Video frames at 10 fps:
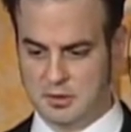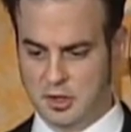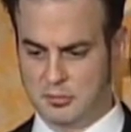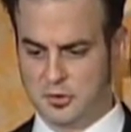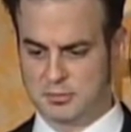
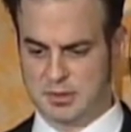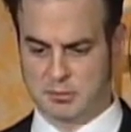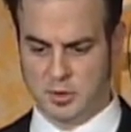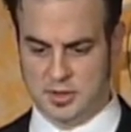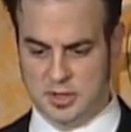almost
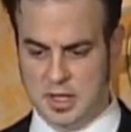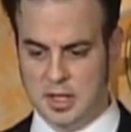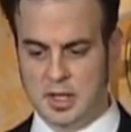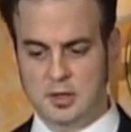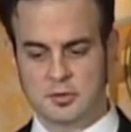minimum wage.
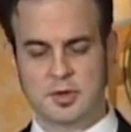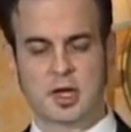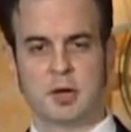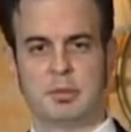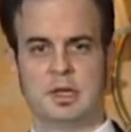Here's the
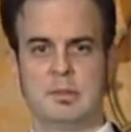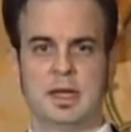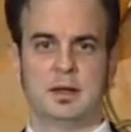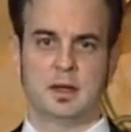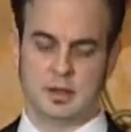company
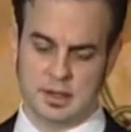made,